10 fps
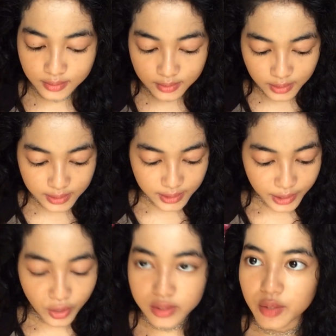It's
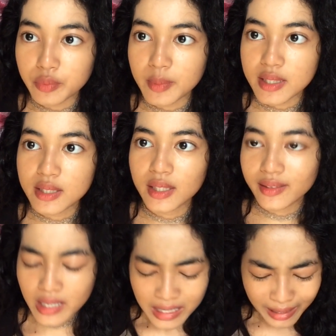sitting on top of my skin.
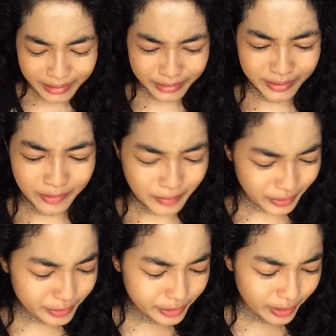I should have
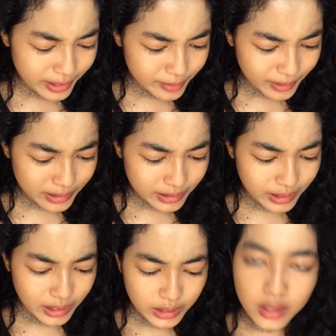moisturized my
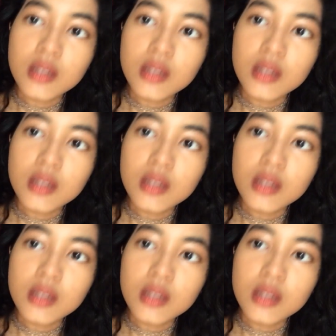skin.